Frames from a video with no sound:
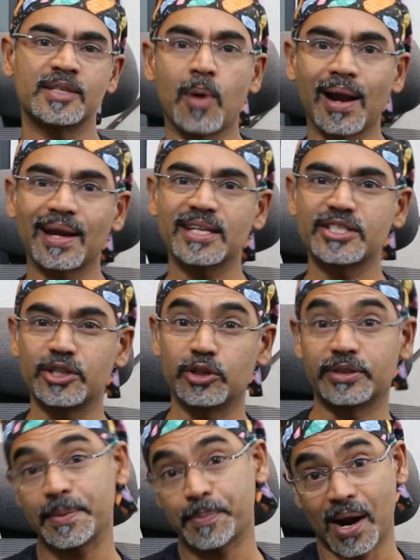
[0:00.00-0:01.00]
his baldness
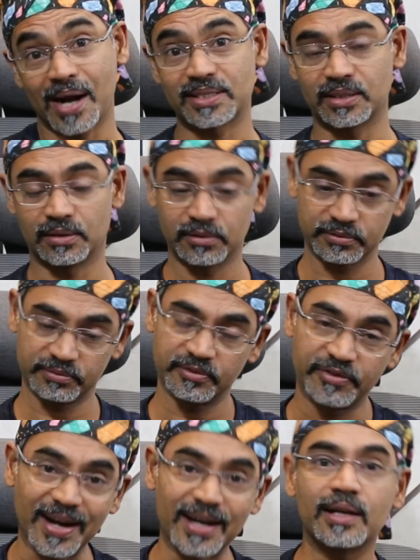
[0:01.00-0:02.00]
into three parts:
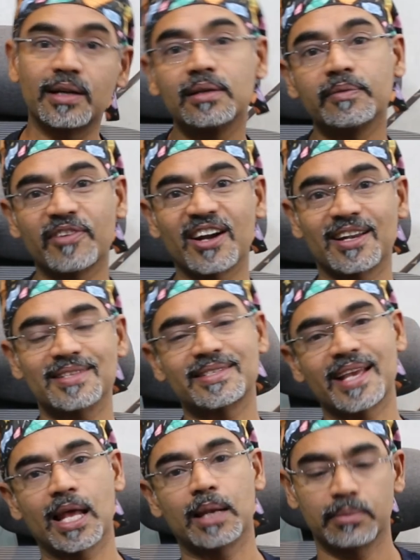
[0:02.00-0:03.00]
frontal
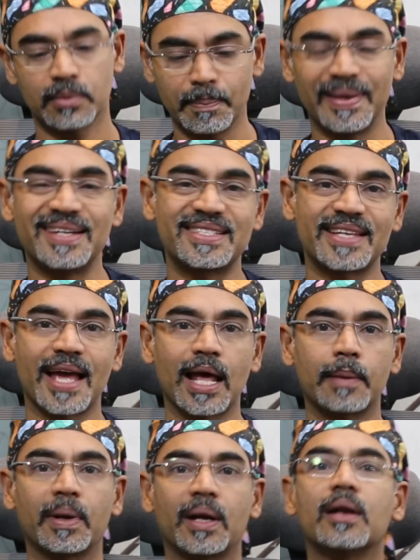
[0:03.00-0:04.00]
scalp, mid
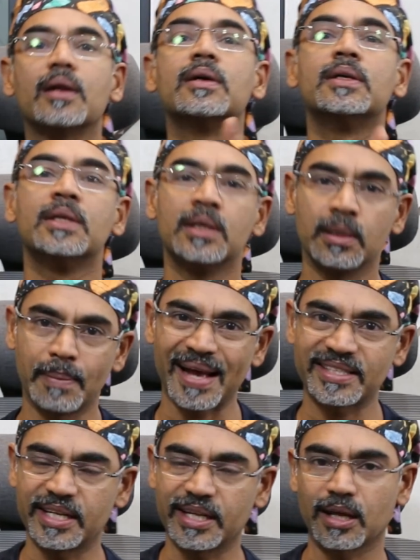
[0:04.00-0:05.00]
scalp, and
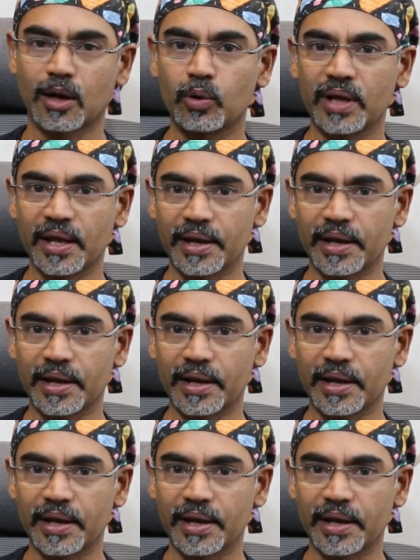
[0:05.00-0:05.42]
backside crown